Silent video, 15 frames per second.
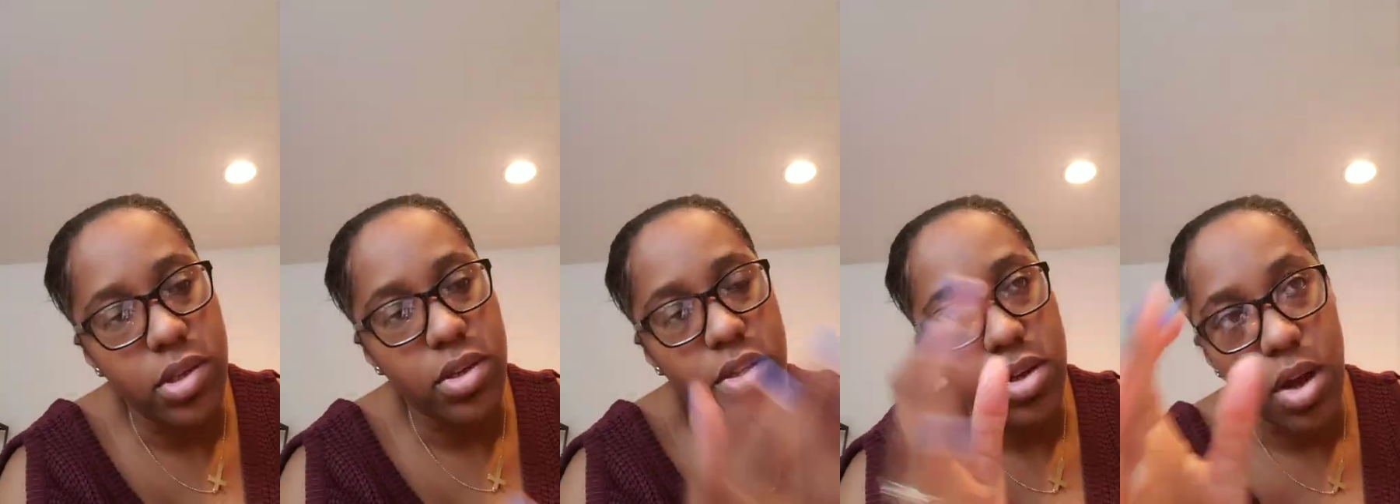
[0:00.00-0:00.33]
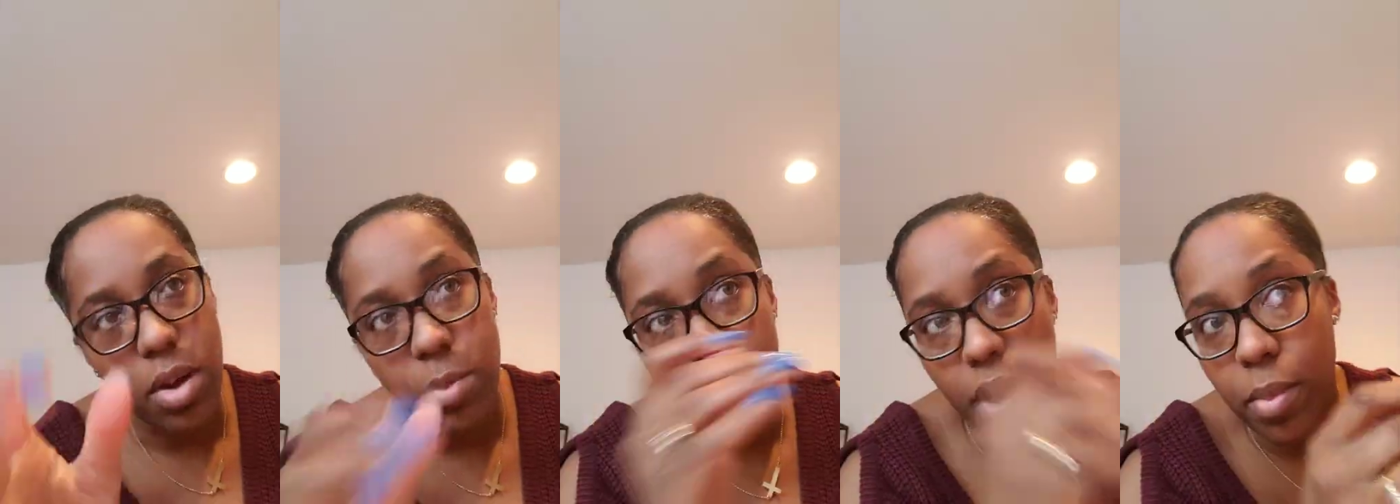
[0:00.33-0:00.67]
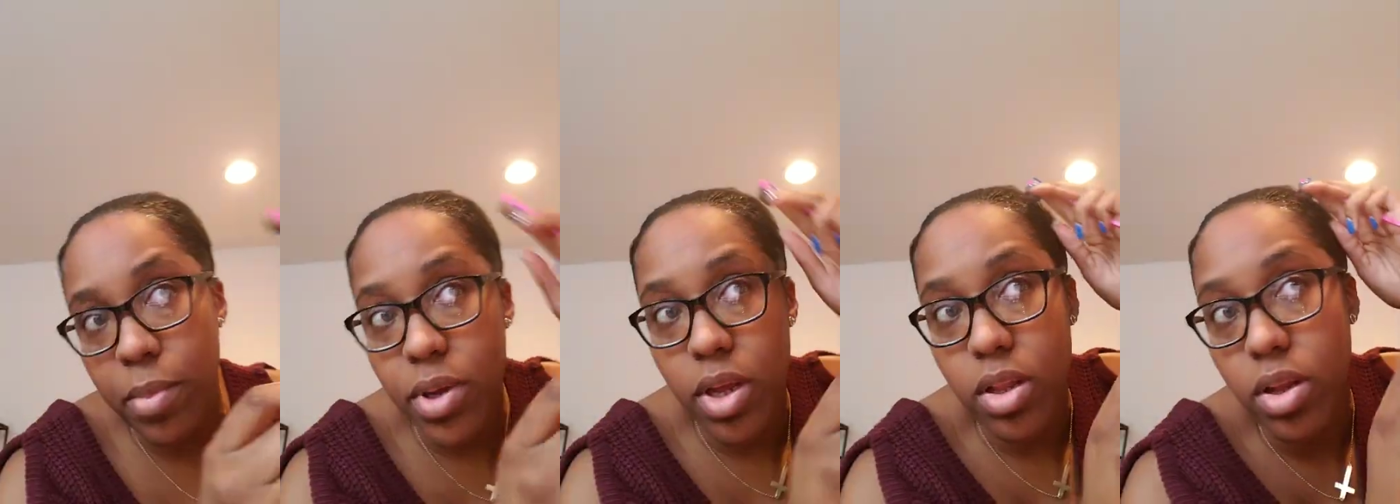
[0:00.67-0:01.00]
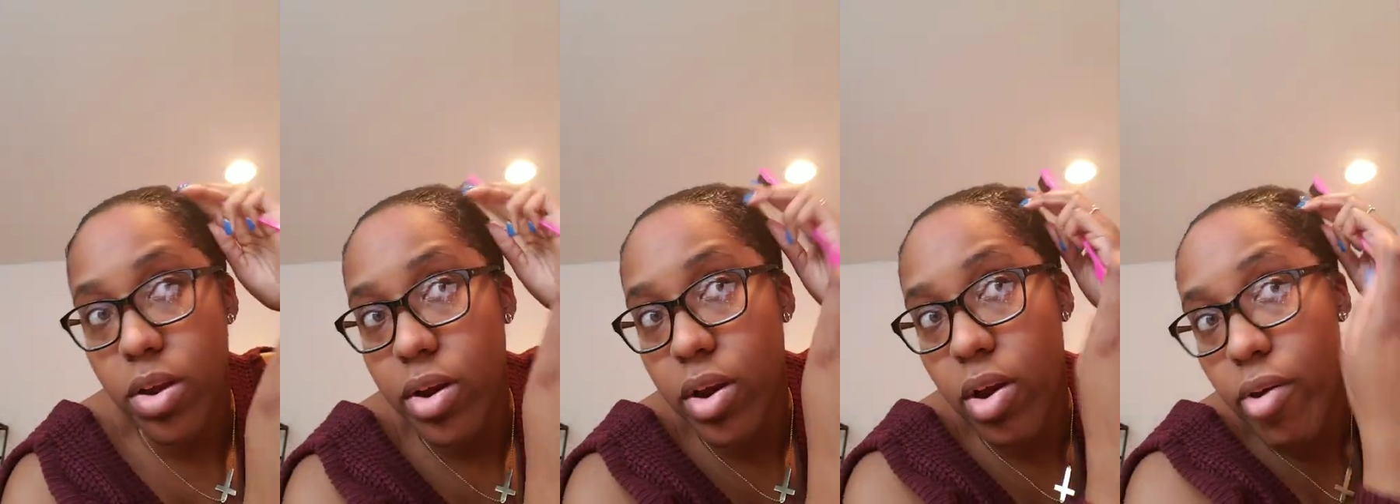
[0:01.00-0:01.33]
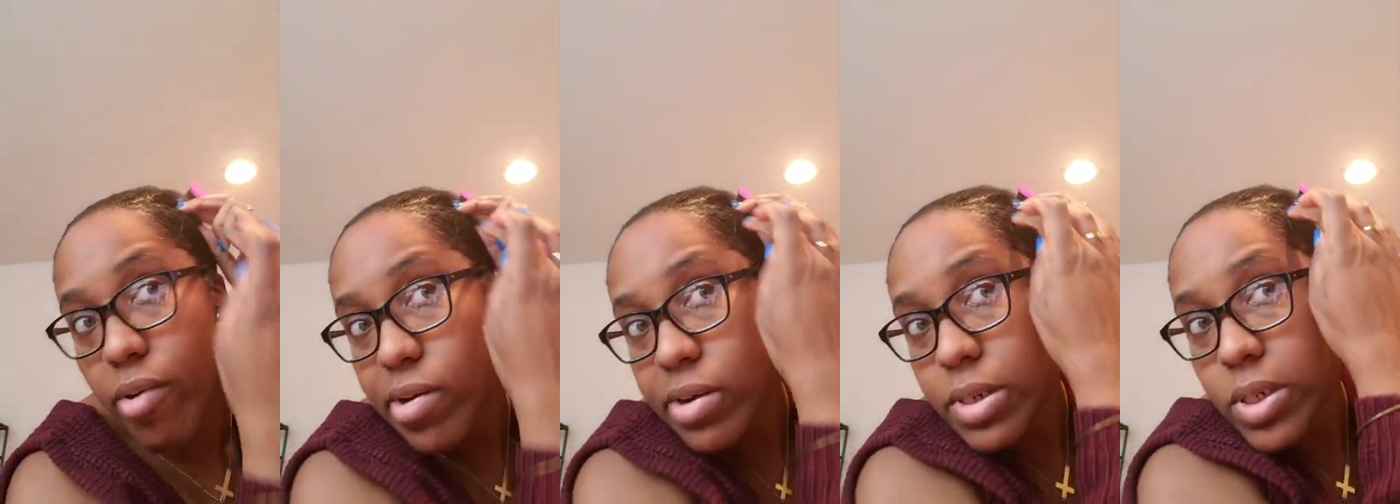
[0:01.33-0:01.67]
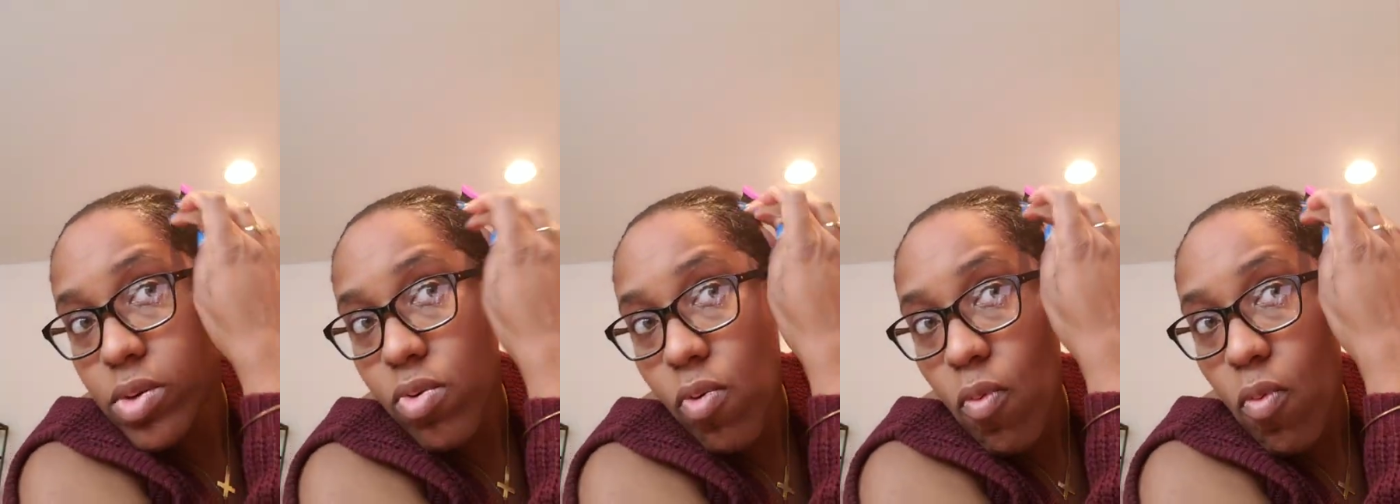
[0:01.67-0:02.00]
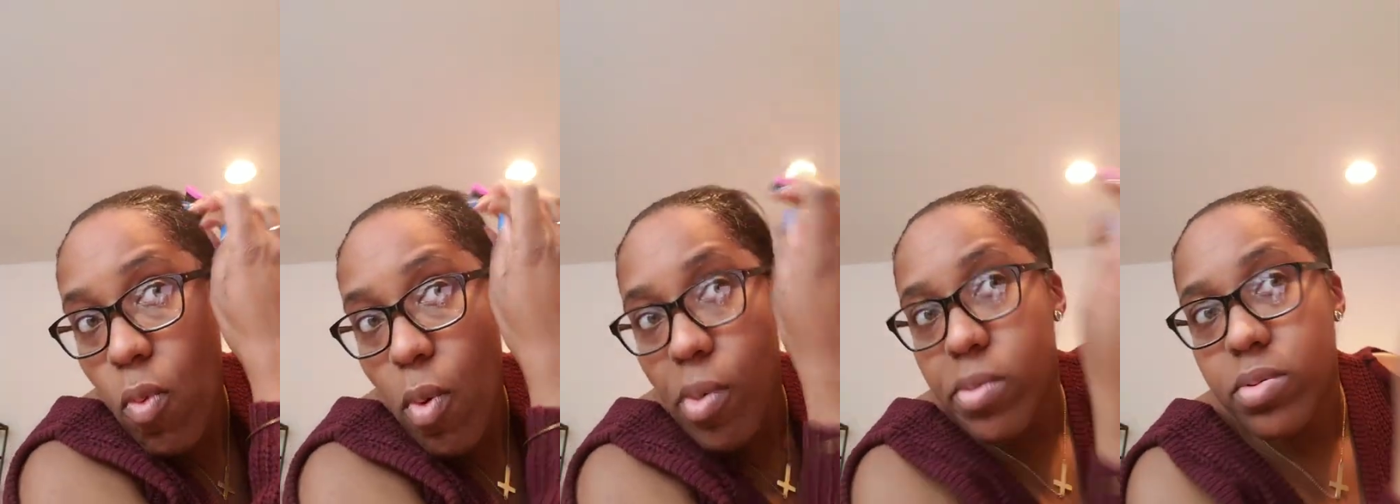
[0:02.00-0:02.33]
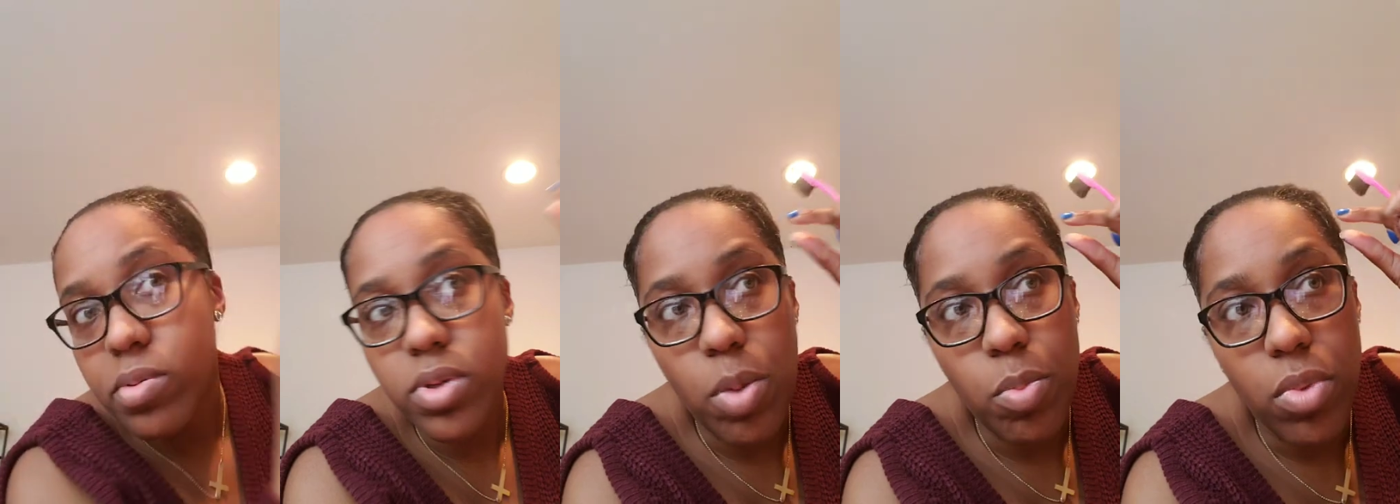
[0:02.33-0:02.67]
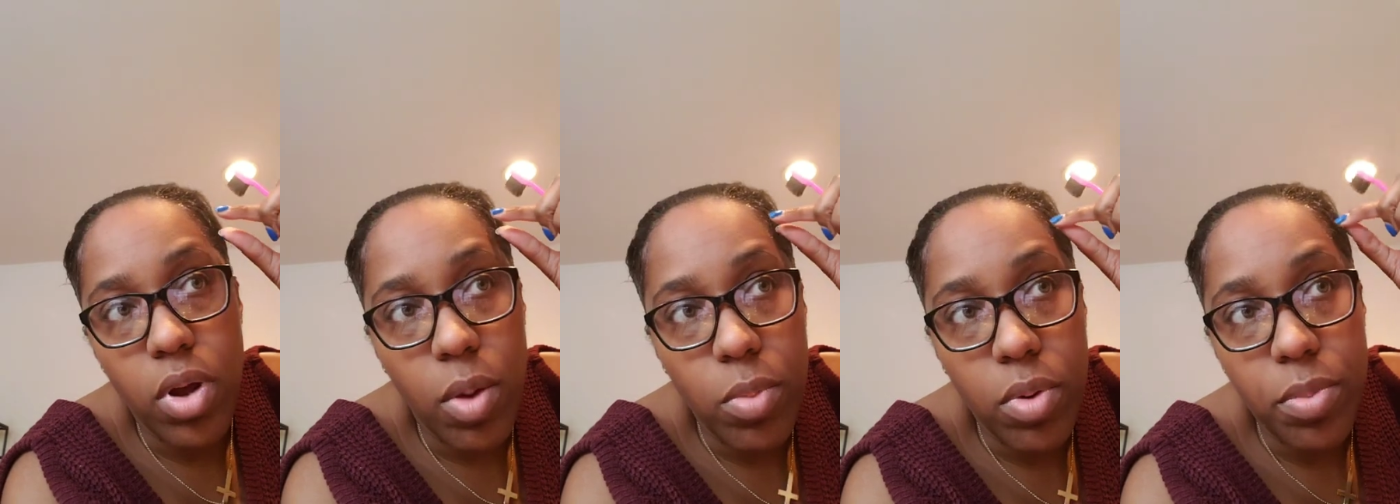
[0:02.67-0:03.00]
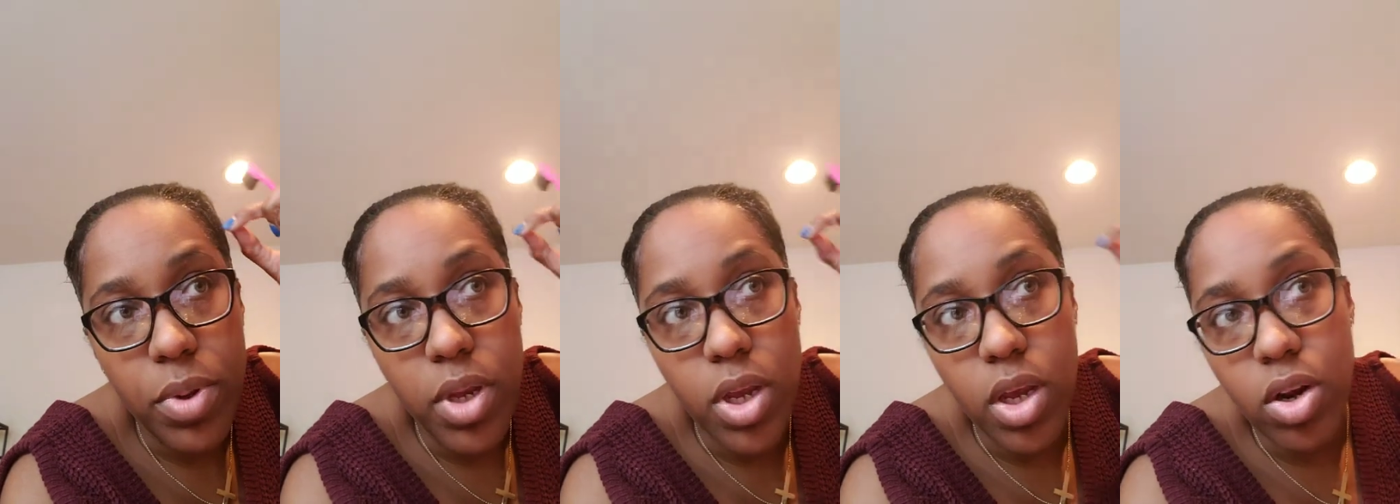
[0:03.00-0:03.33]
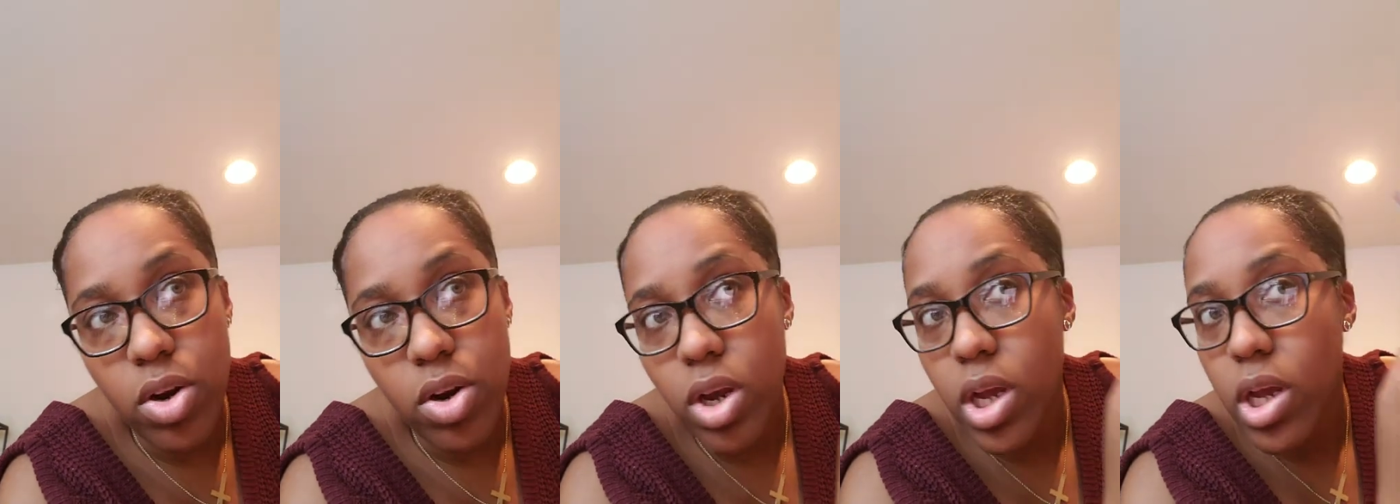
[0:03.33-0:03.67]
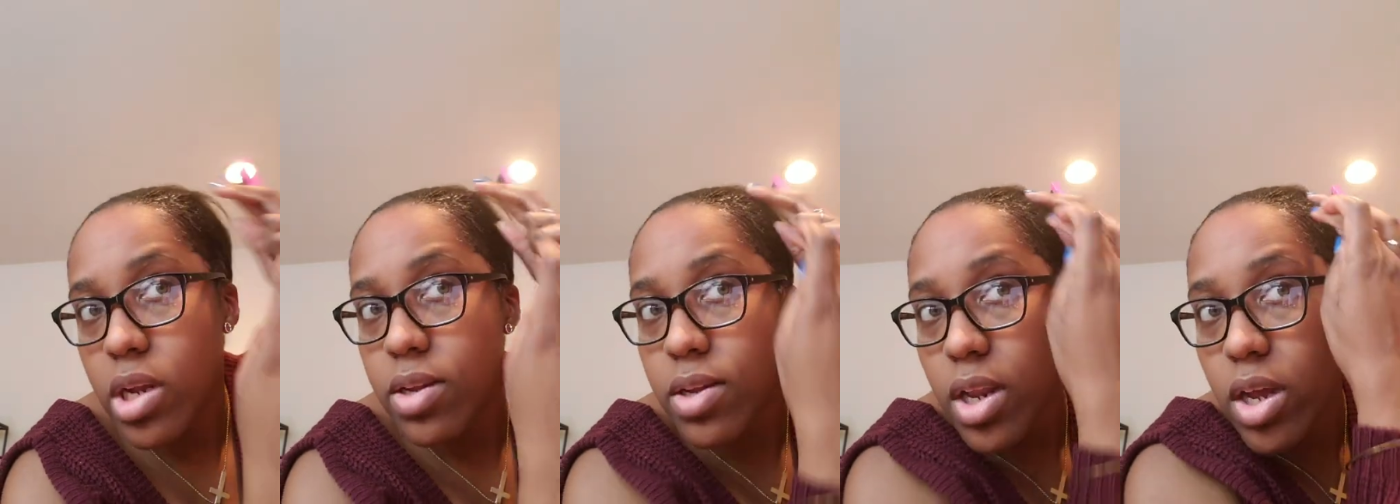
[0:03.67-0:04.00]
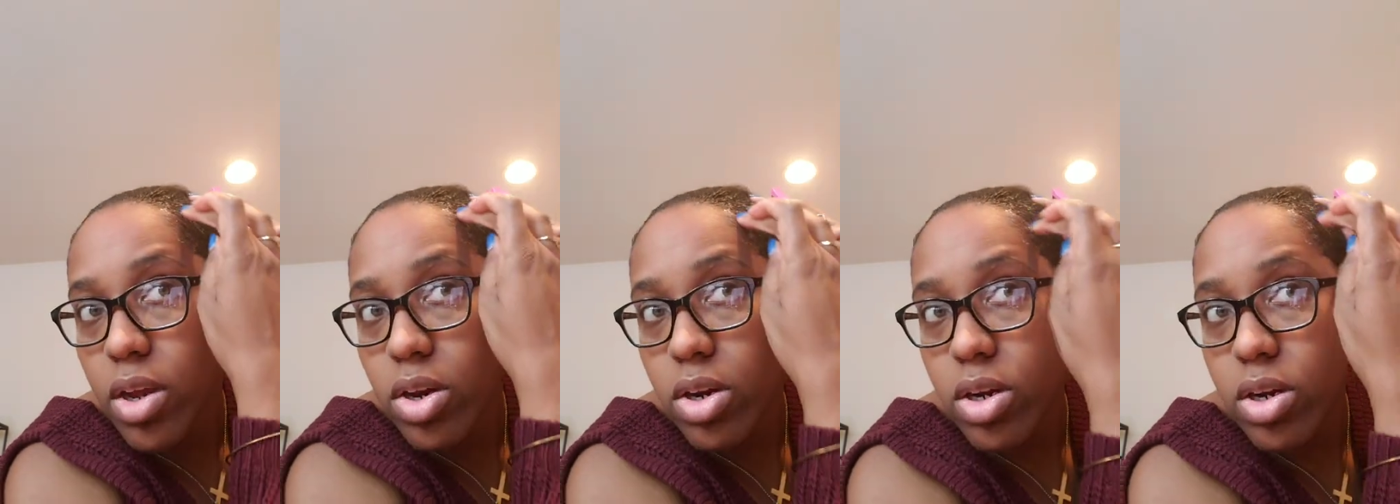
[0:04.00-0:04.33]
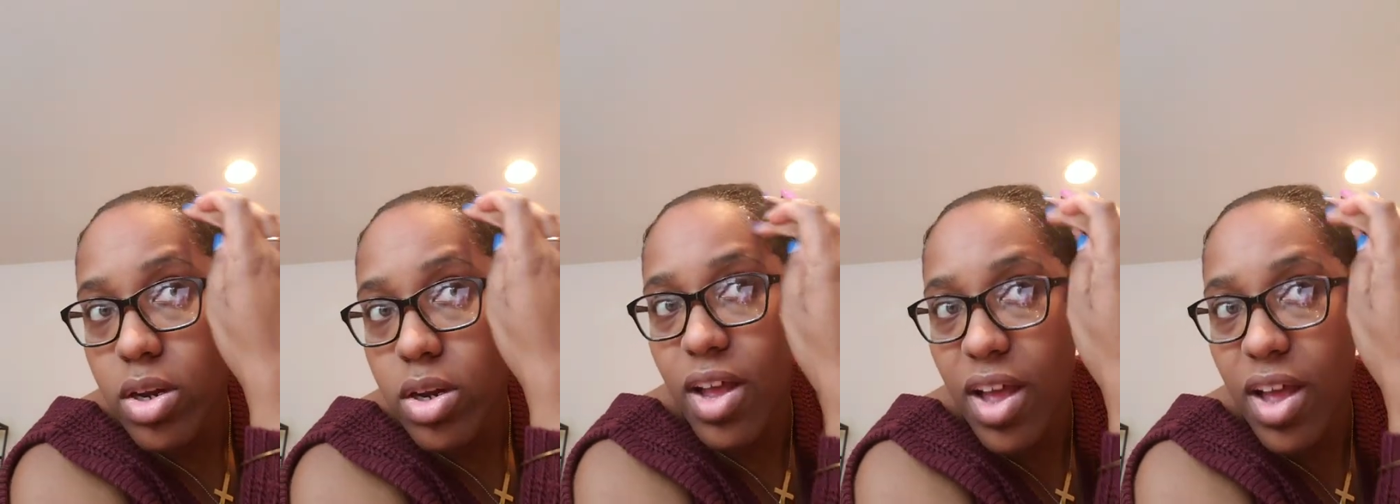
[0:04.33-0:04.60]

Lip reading: Listen, I'm gonna get there. I'm a beginner edge layer.